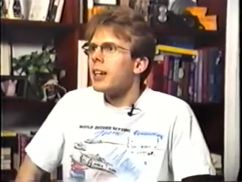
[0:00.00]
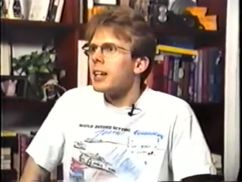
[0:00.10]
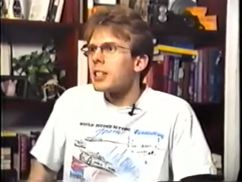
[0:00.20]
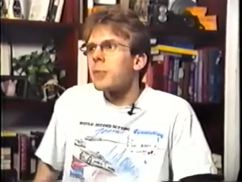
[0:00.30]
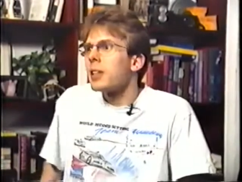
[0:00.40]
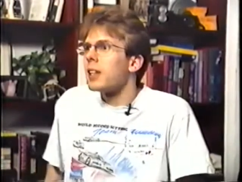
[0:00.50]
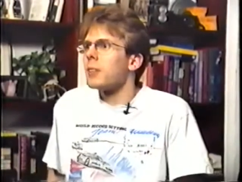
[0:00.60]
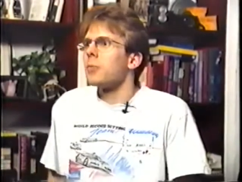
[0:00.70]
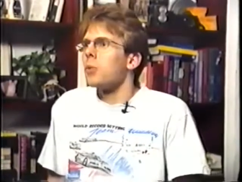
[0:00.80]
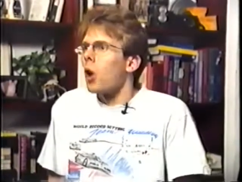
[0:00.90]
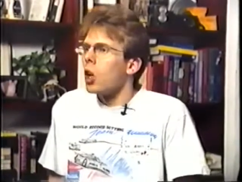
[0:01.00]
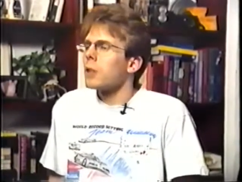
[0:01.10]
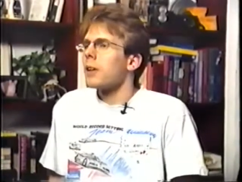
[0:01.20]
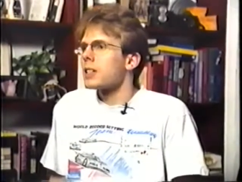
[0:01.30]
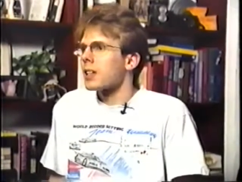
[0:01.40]
It's something that
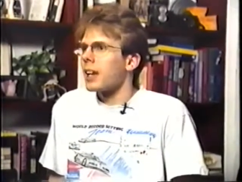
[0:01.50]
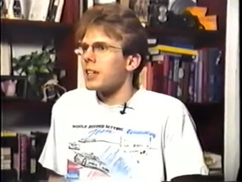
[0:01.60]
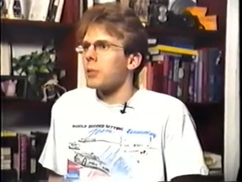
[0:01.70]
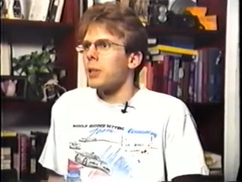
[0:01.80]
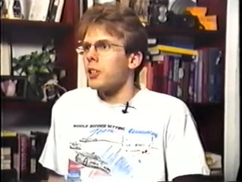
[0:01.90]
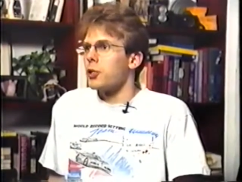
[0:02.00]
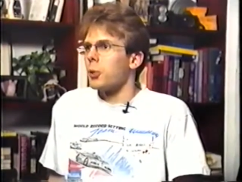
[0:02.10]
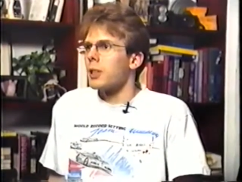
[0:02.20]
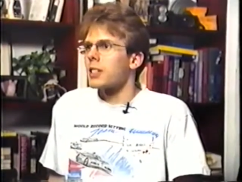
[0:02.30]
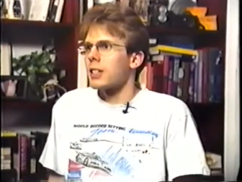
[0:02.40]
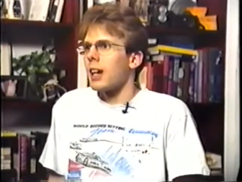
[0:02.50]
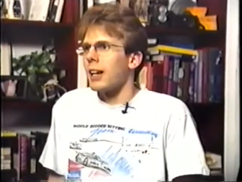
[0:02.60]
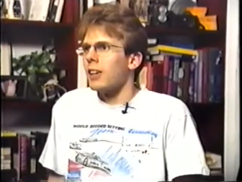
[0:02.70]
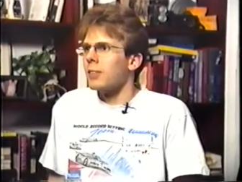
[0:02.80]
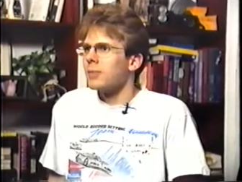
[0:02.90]
all of us like, we enjoy the
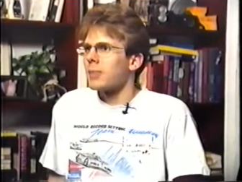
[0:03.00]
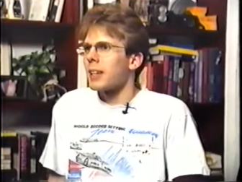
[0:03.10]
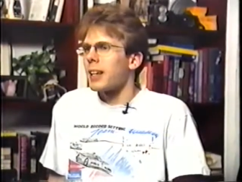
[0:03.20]
style,